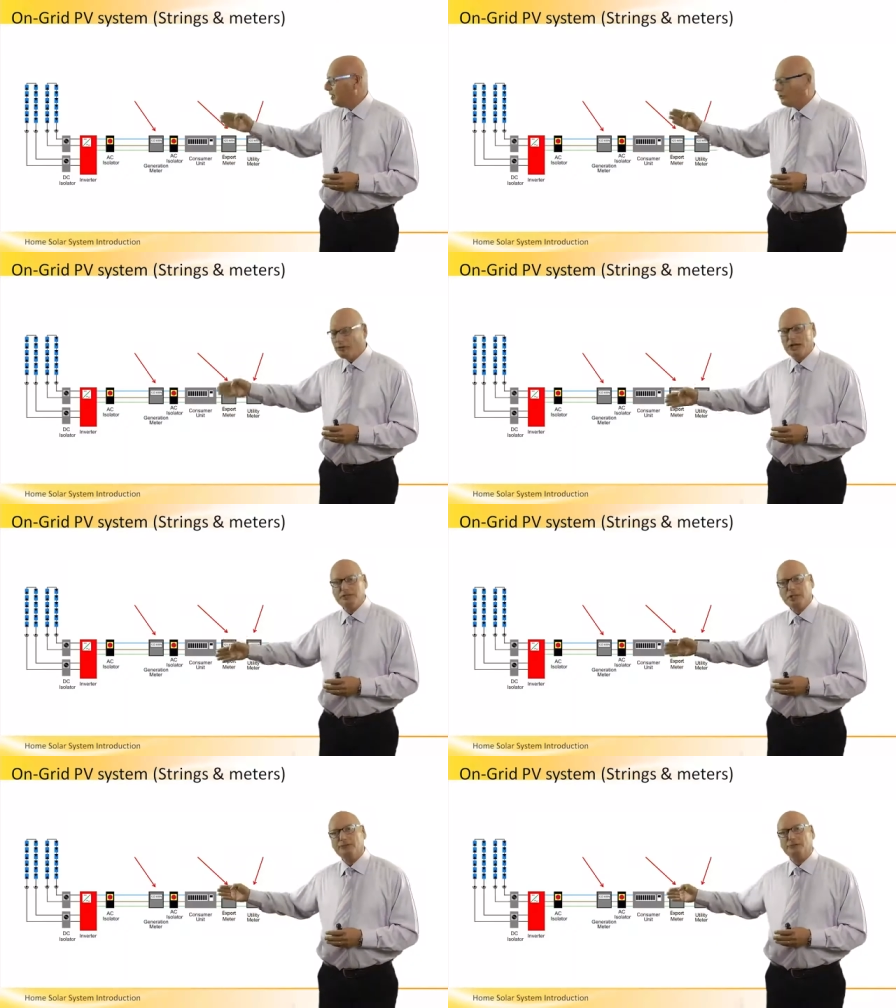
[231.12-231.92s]

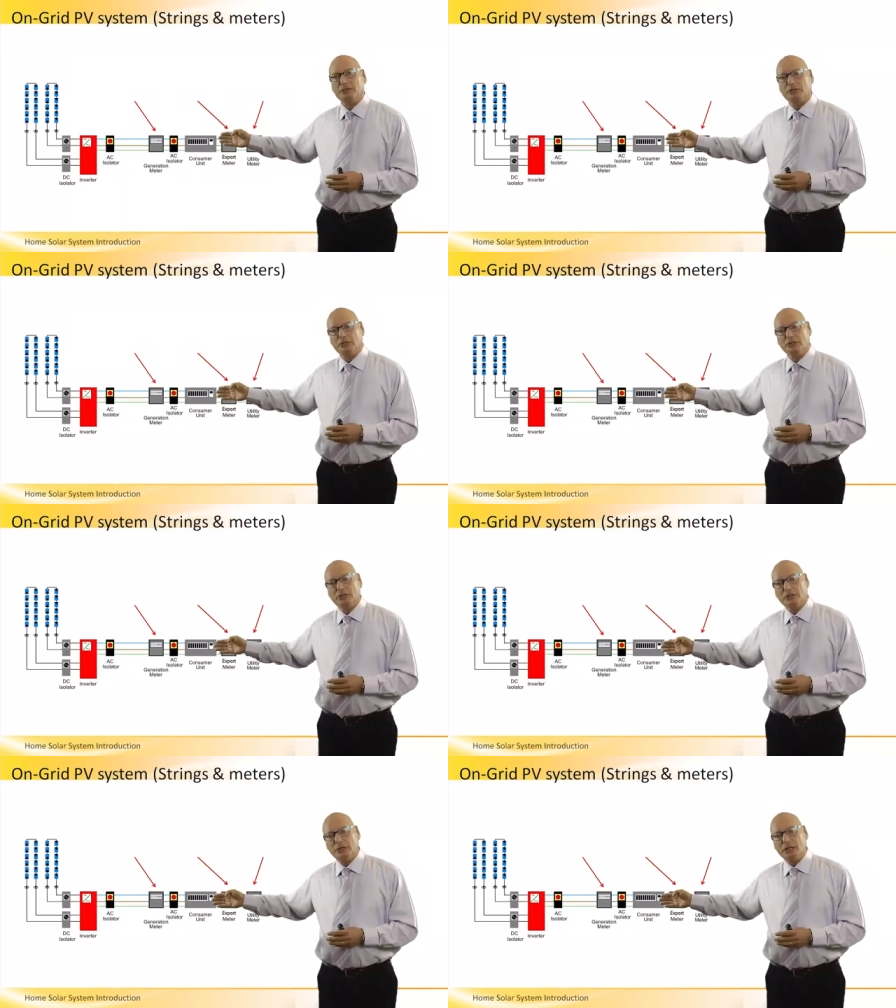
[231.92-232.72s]
right after
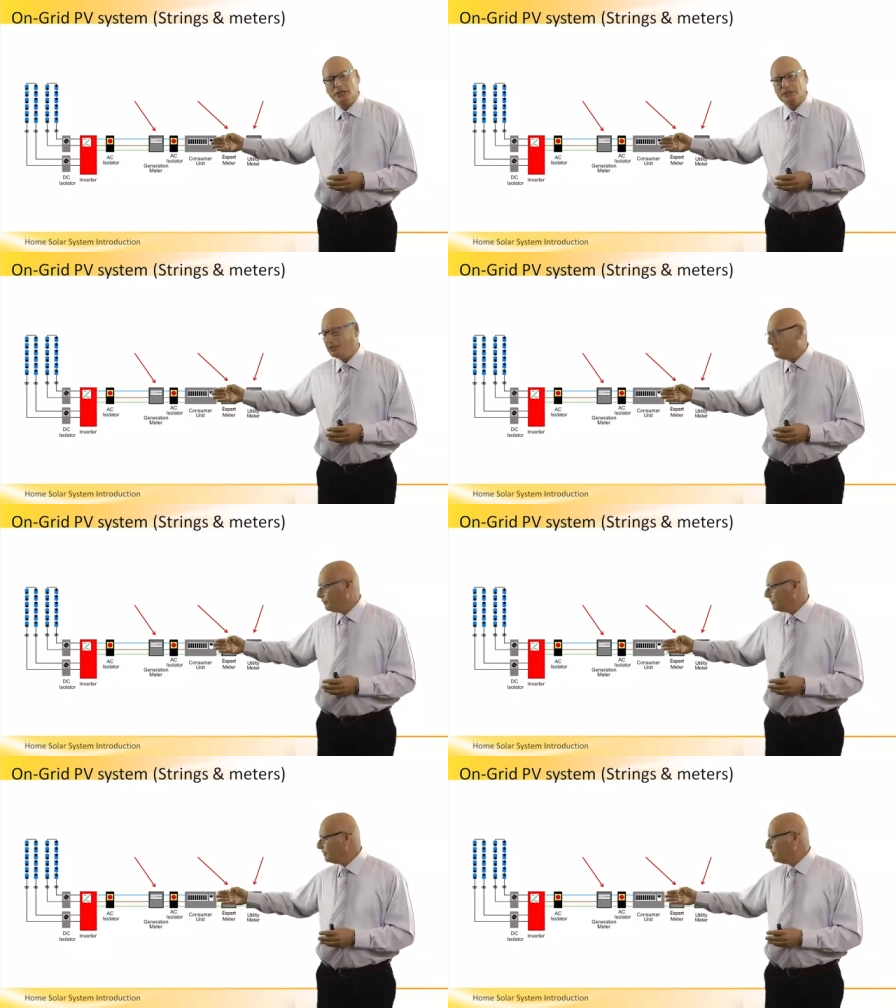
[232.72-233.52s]
uh, the
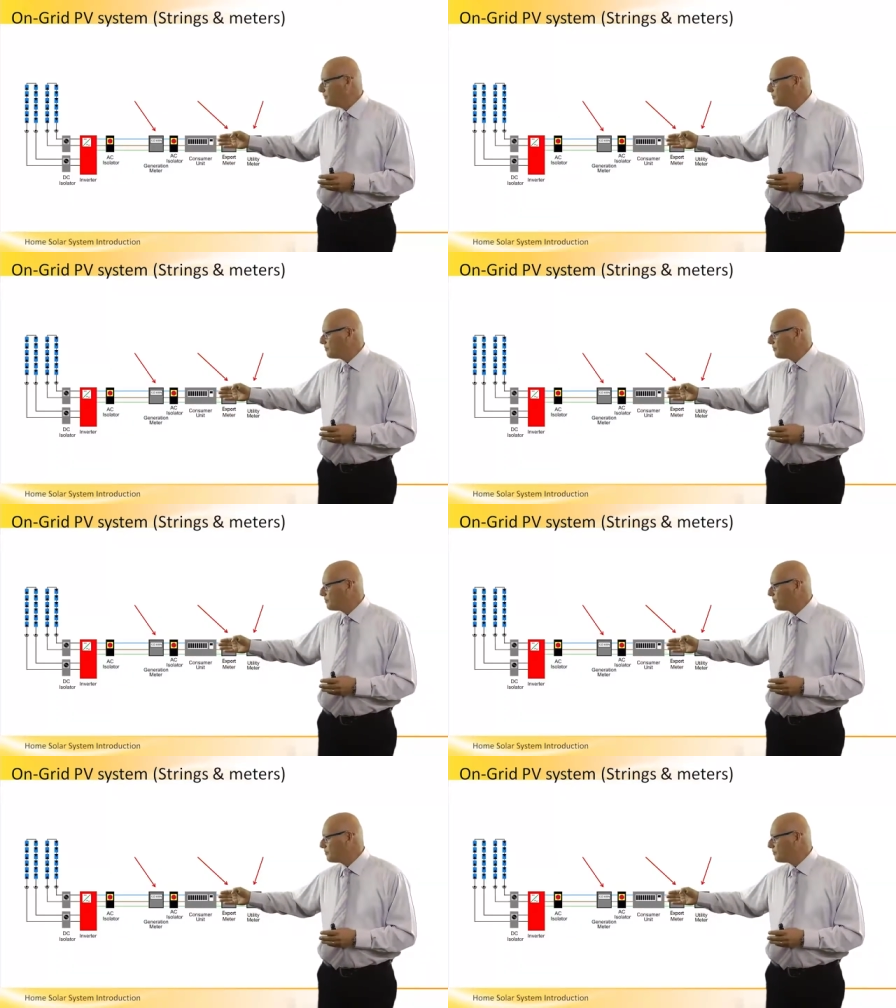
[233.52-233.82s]
inverter.